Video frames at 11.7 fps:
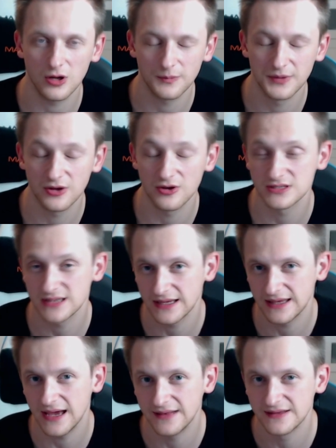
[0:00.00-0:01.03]
because
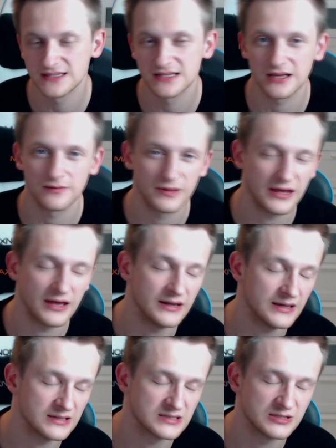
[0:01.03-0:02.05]
again, discard mechanic
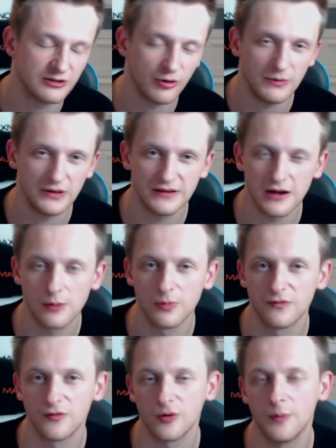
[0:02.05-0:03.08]
extremely terrible for
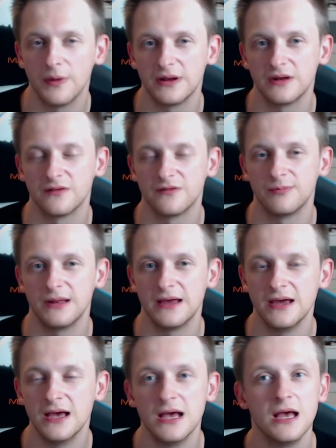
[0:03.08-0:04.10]
competitive play
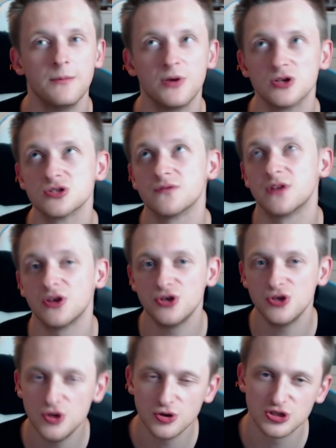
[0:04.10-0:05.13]
because of the
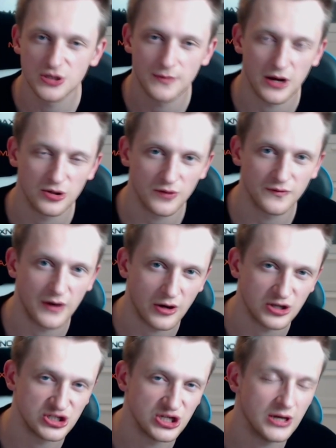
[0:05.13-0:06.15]
huge amount of
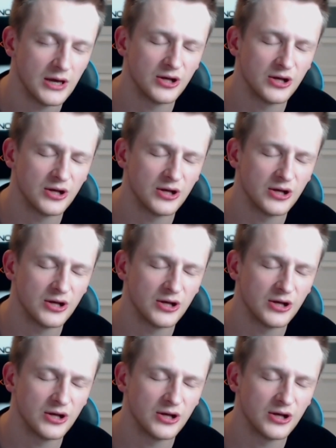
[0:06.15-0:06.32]
RNG,